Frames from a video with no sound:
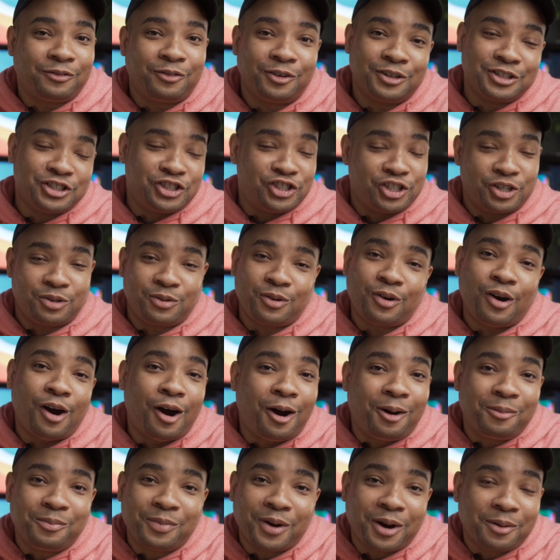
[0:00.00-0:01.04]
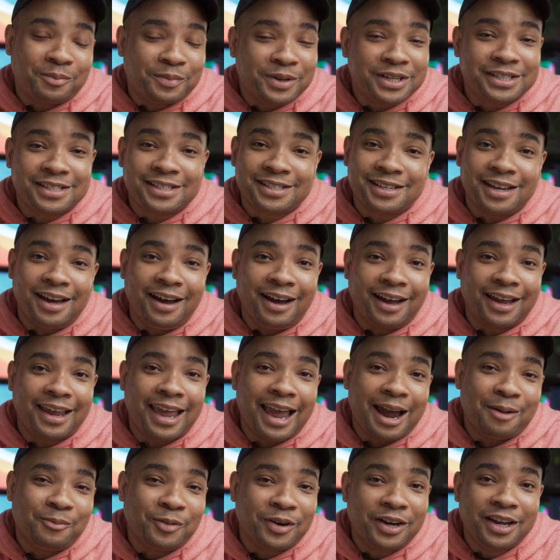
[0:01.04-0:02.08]
for a general all-purpose
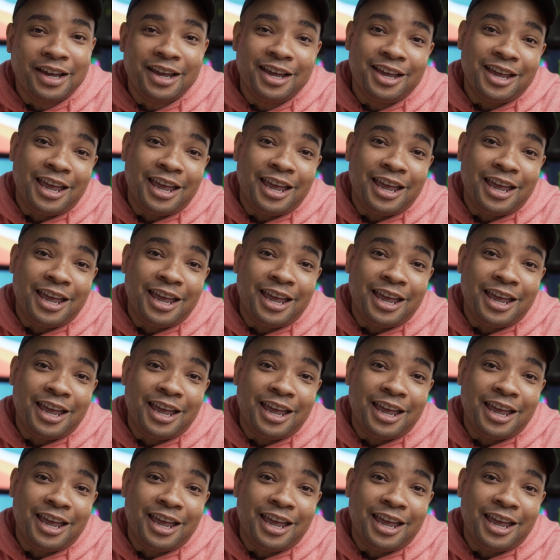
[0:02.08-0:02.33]
camera.